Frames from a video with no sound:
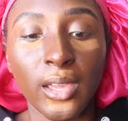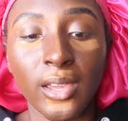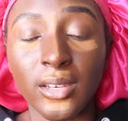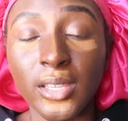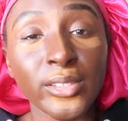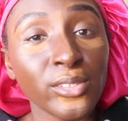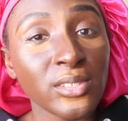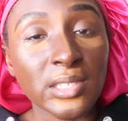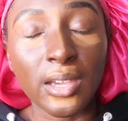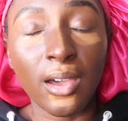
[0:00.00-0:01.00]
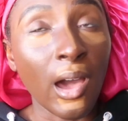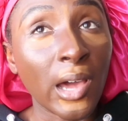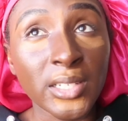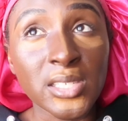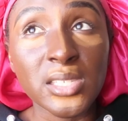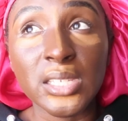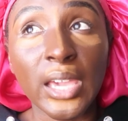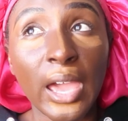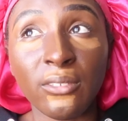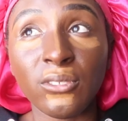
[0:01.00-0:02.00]
And it's
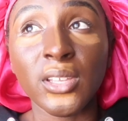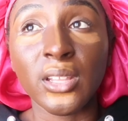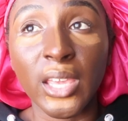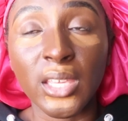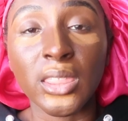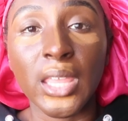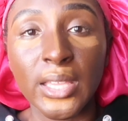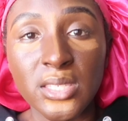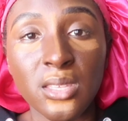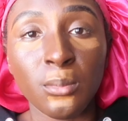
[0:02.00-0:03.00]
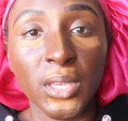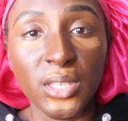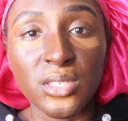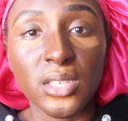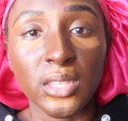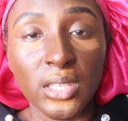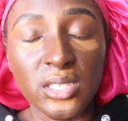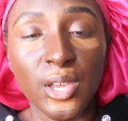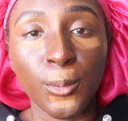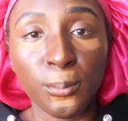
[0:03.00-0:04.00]
honestly, I feel like that's the biggest thing
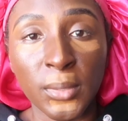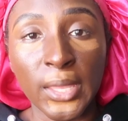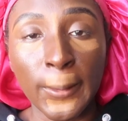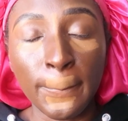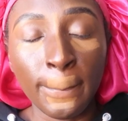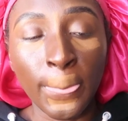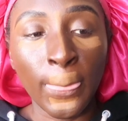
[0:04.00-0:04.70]
that's helped me.